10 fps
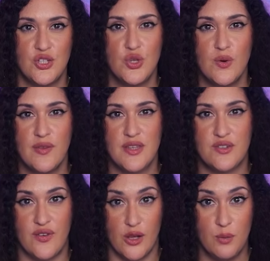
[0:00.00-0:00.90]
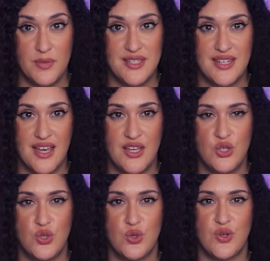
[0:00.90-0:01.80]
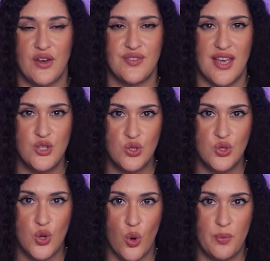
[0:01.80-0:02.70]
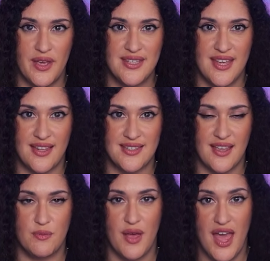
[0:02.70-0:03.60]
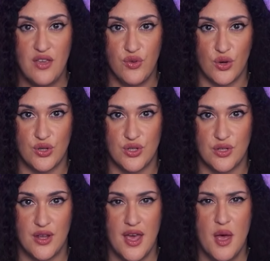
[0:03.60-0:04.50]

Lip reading: During the development stage, you draft agent scope, intents, and behaviors.